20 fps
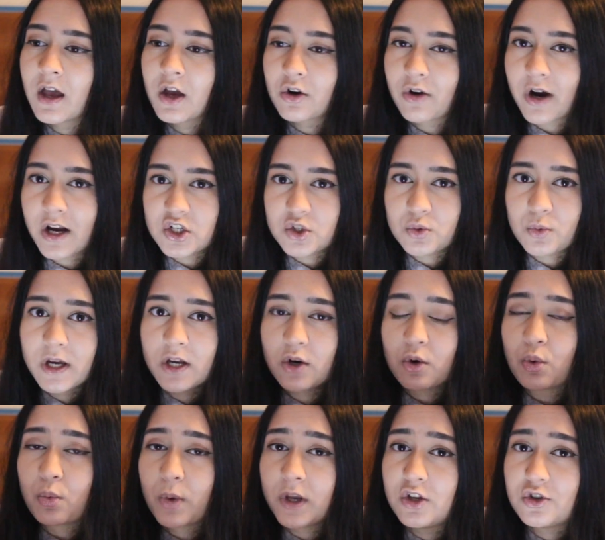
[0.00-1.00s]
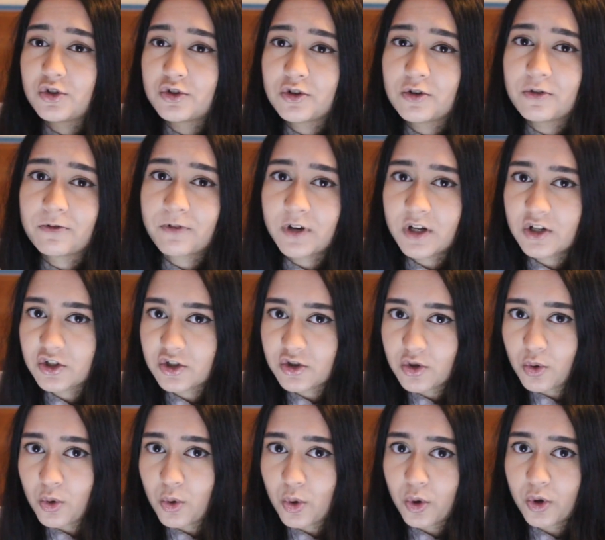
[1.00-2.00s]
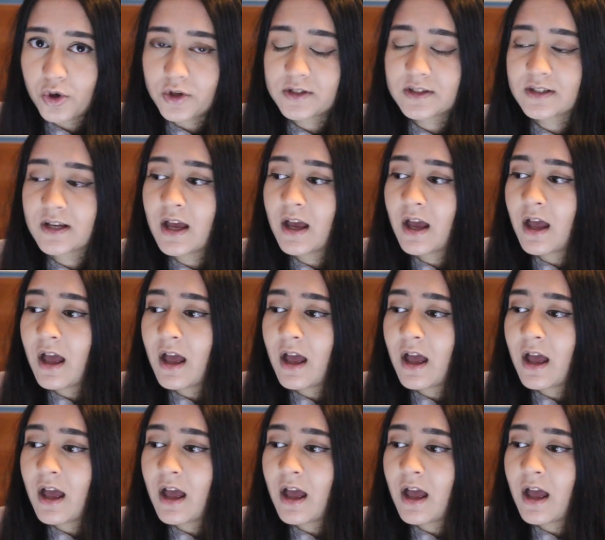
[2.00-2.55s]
graduate or when you do finish the course,